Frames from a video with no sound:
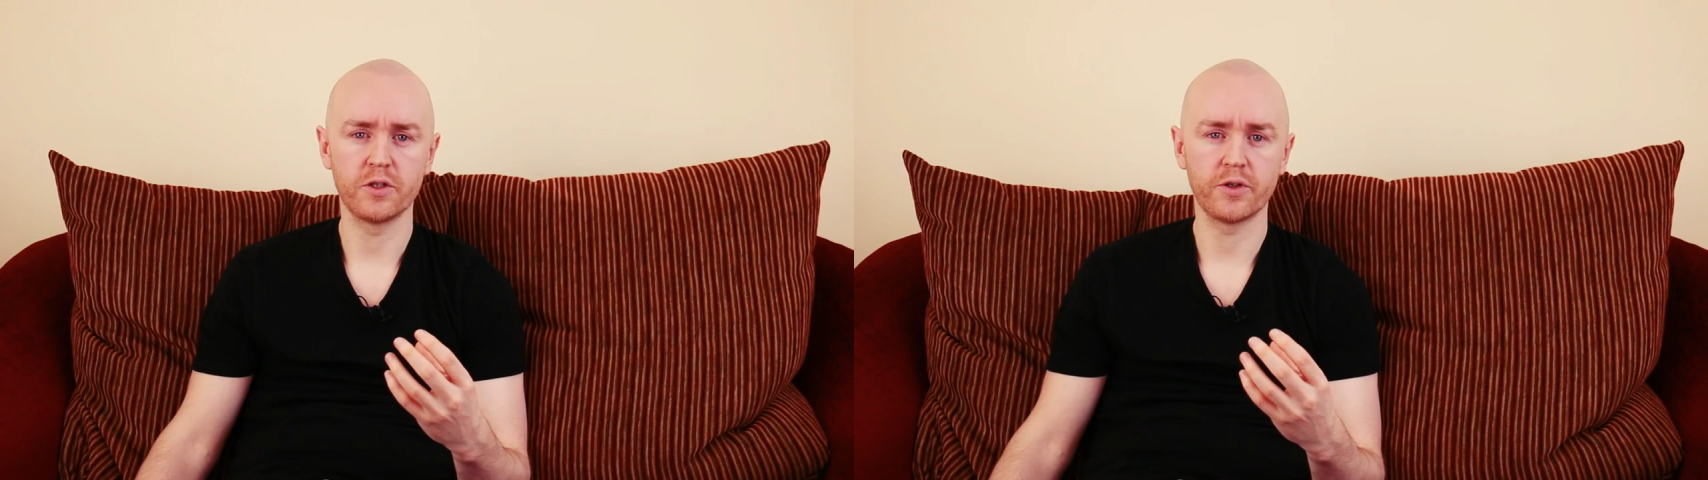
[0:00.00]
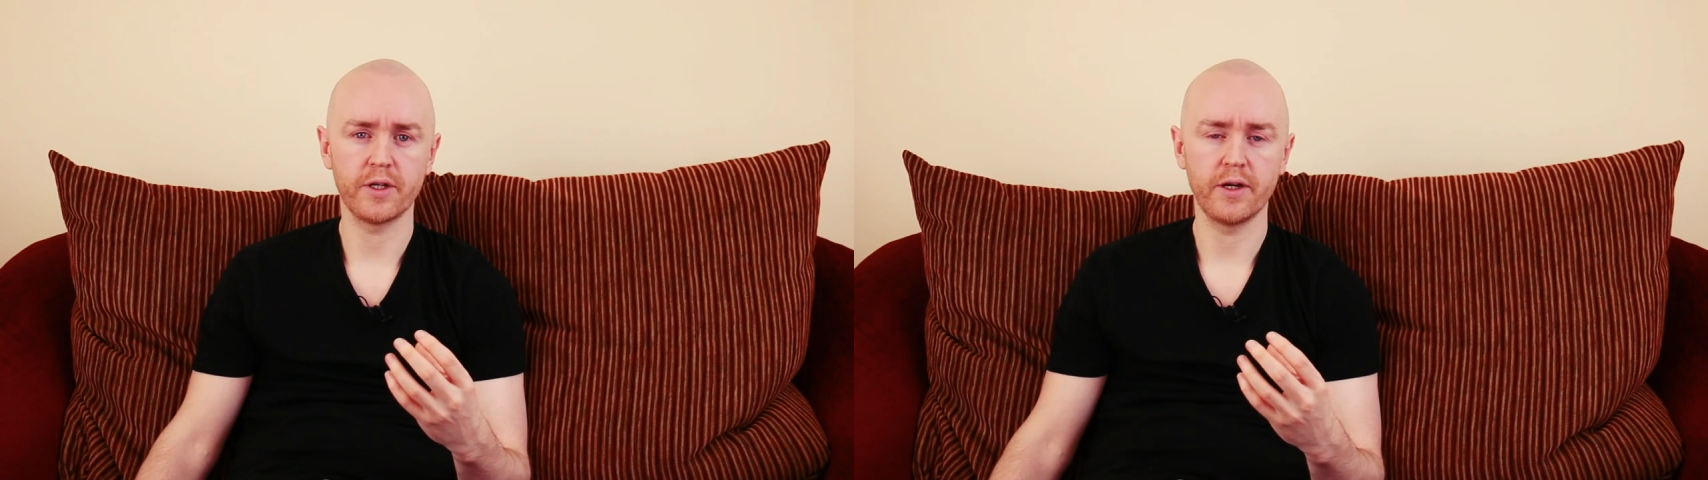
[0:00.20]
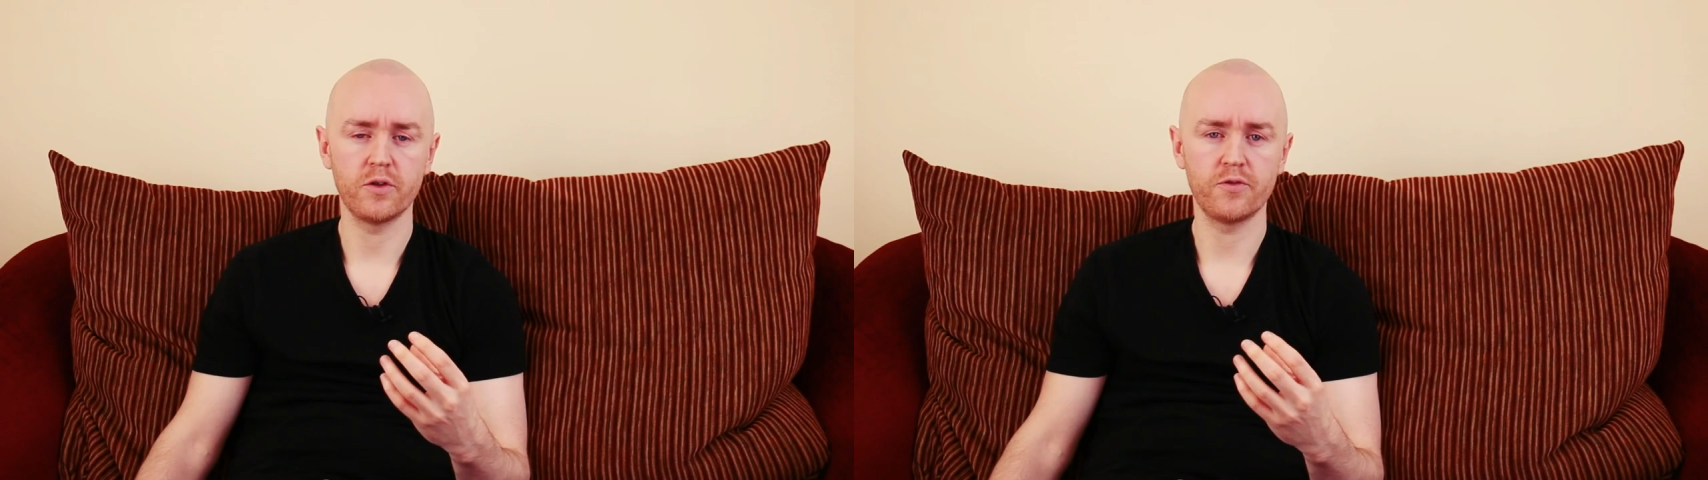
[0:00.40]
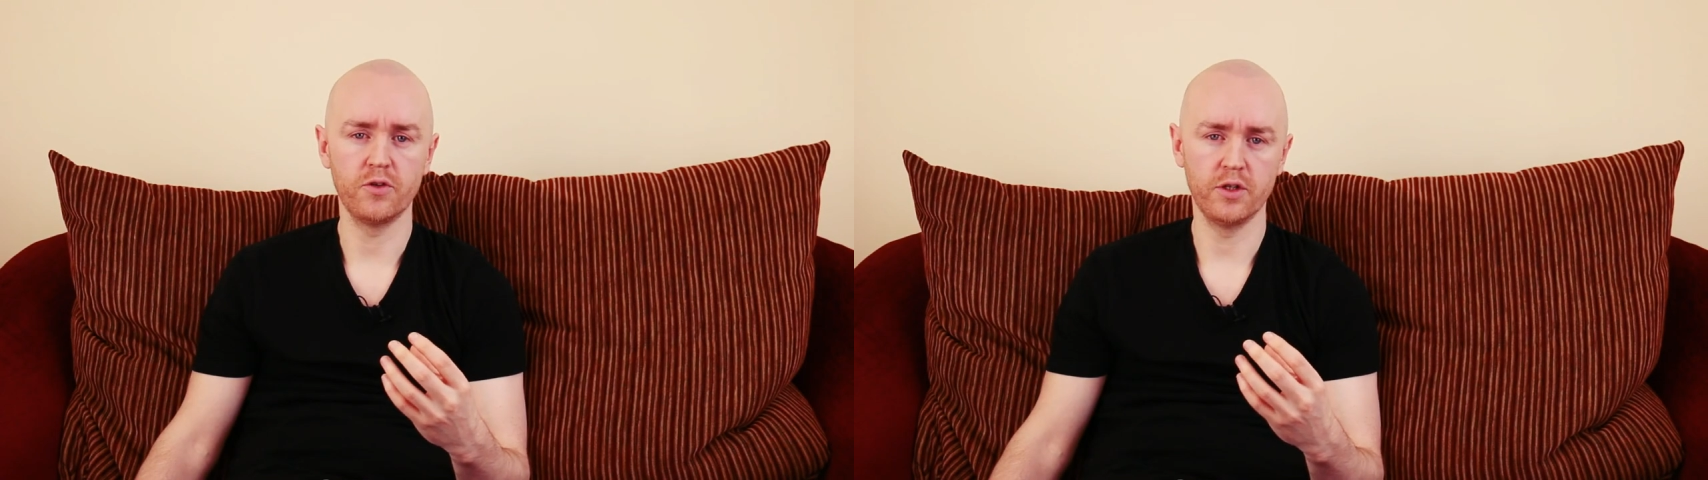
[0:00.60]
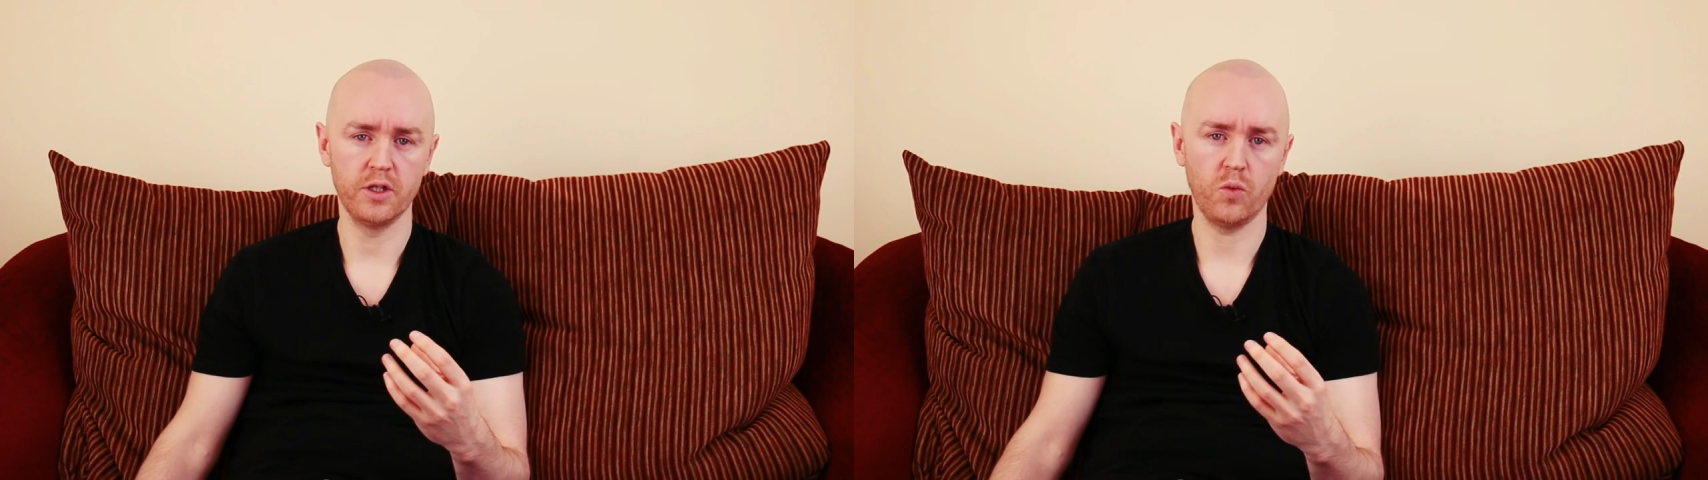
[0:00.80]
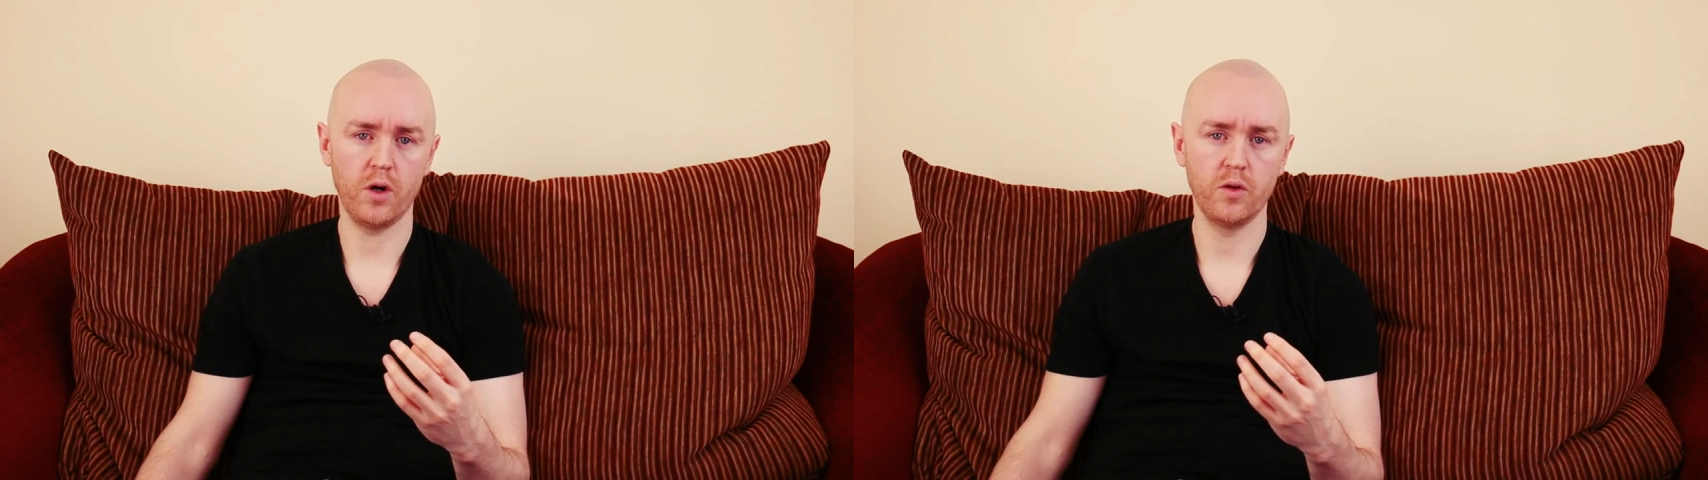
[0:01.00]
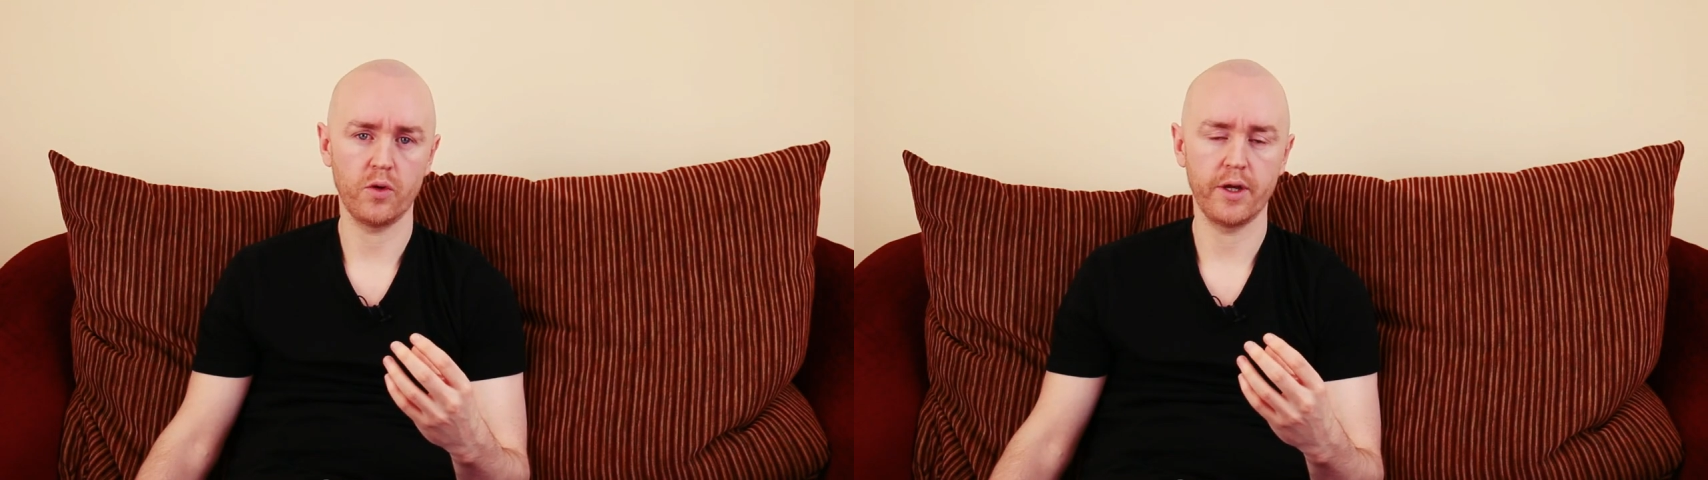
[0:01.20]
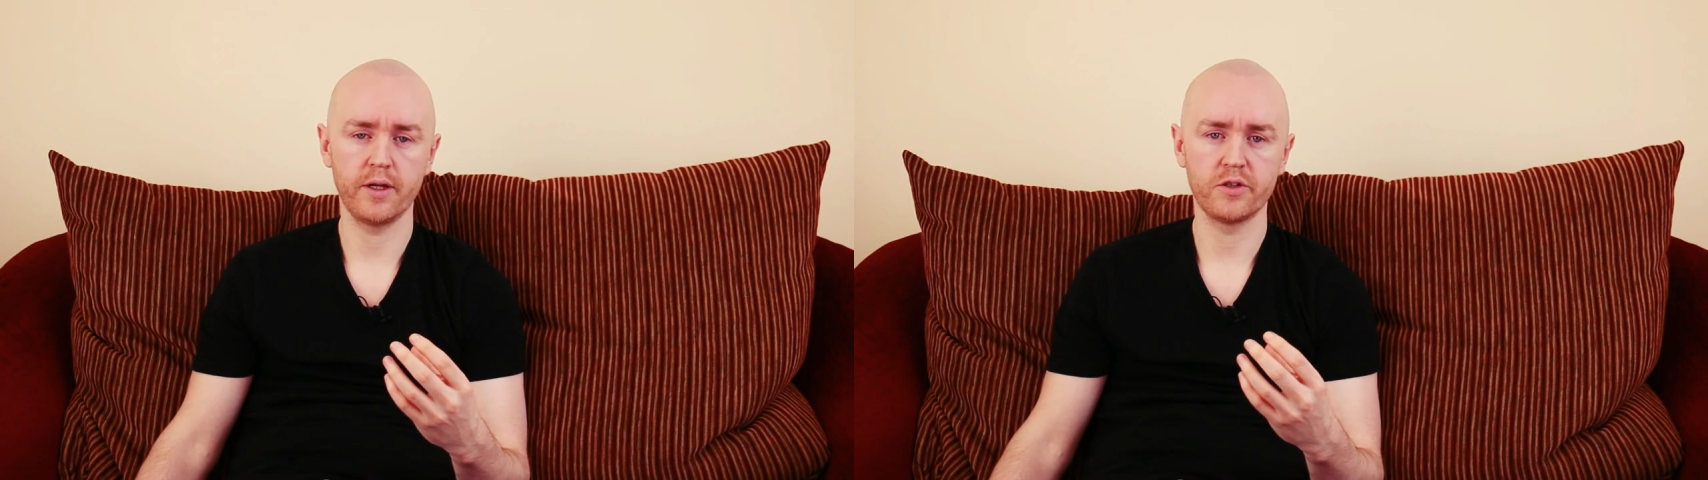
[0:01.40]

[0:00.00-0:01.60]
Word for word: here together for a little while, okay?